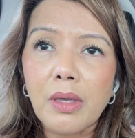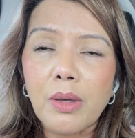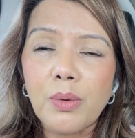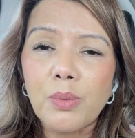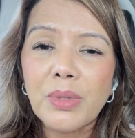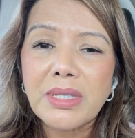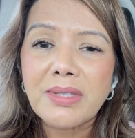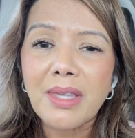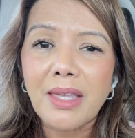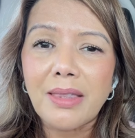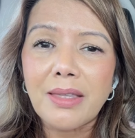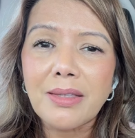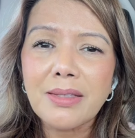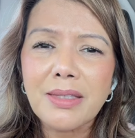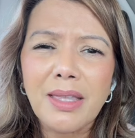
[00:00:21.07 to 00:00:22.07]
we say
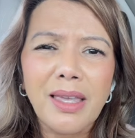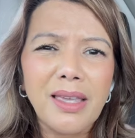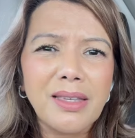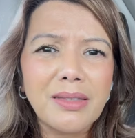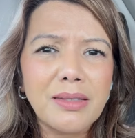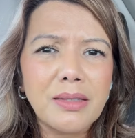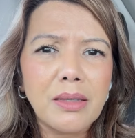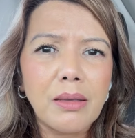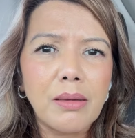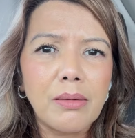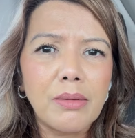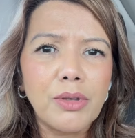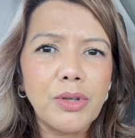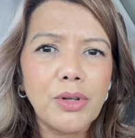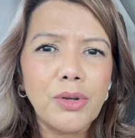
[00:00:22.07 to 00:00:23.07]
these things,
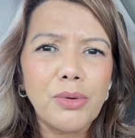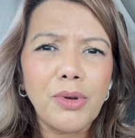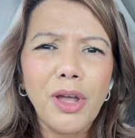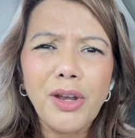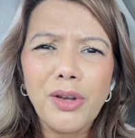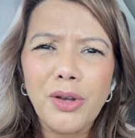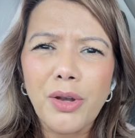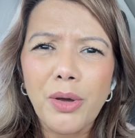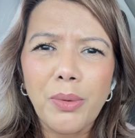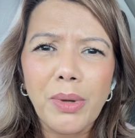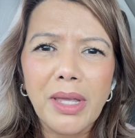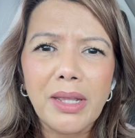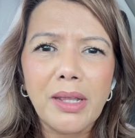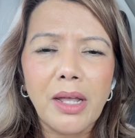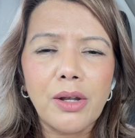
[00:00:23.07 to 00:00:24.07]
not
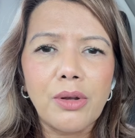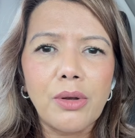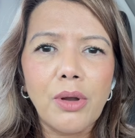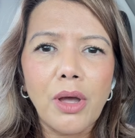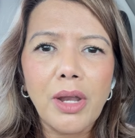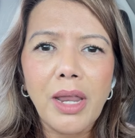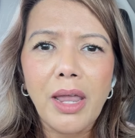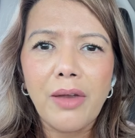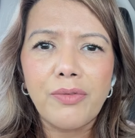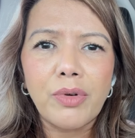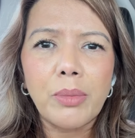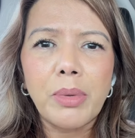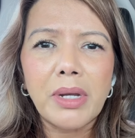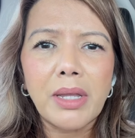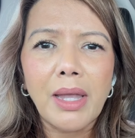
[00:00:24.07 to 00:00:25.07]
knowing that not
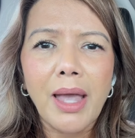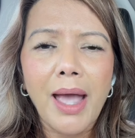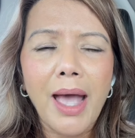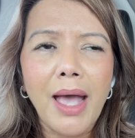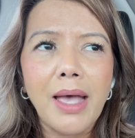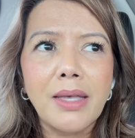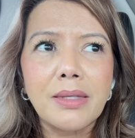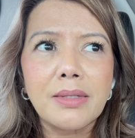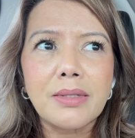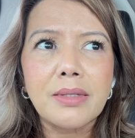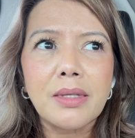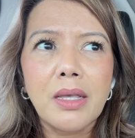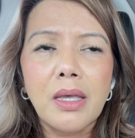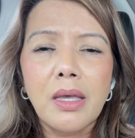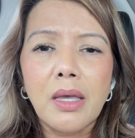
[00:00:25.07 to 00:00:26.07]
everybody has,
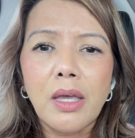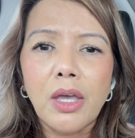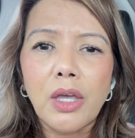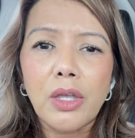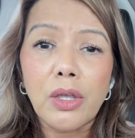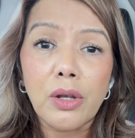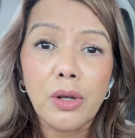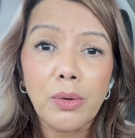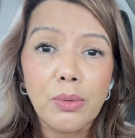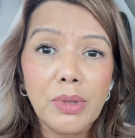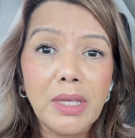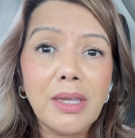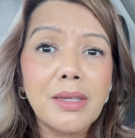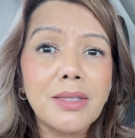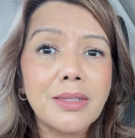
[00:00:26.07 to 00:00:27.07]

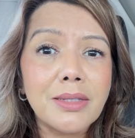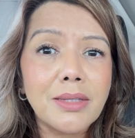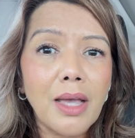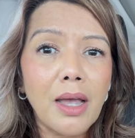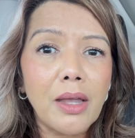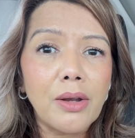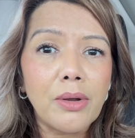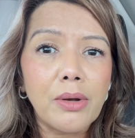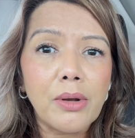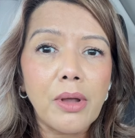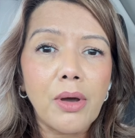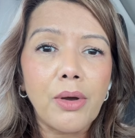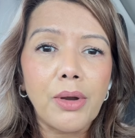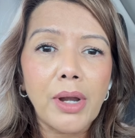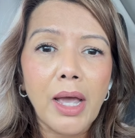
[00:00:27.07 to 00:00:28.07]
the inside
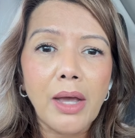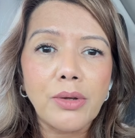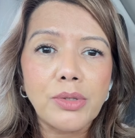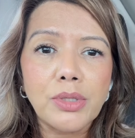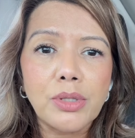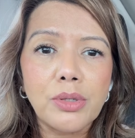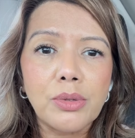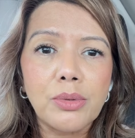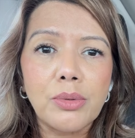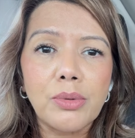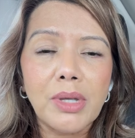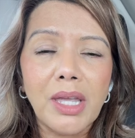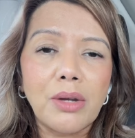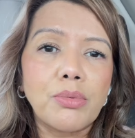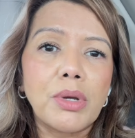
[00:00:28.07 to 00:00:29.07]
on how to
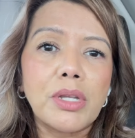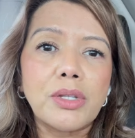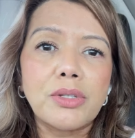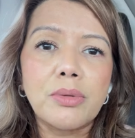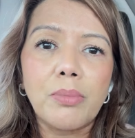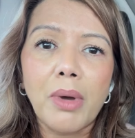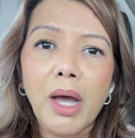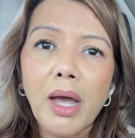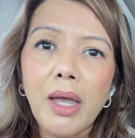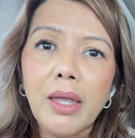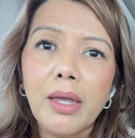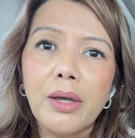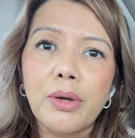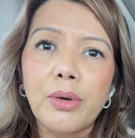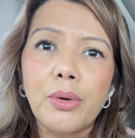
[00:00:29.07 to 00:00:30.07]
get ready to buy
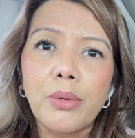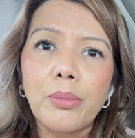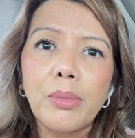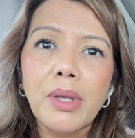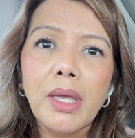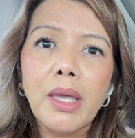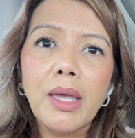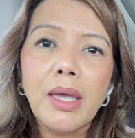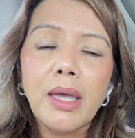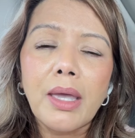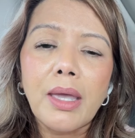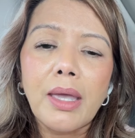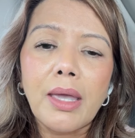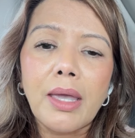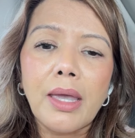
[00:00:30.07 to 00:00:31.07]
a home.
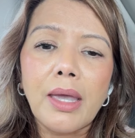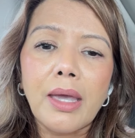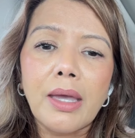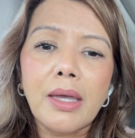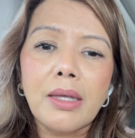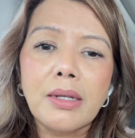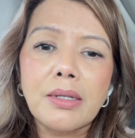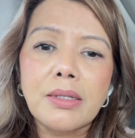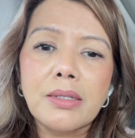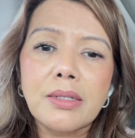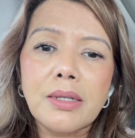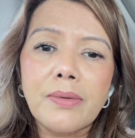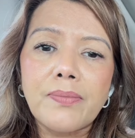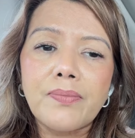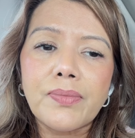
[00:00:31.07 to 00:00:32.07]
And
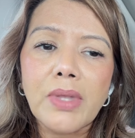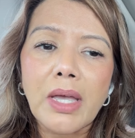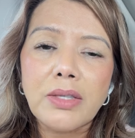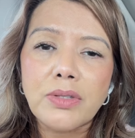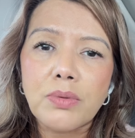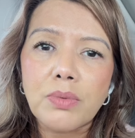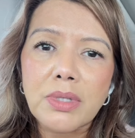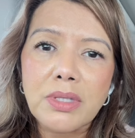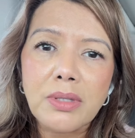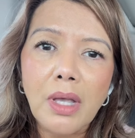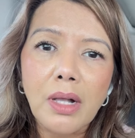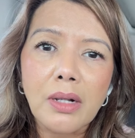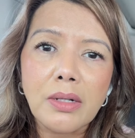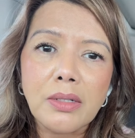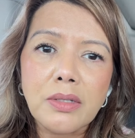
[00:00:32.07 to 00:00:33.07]
as a
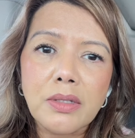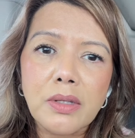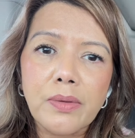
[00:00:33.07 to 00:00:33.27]
result,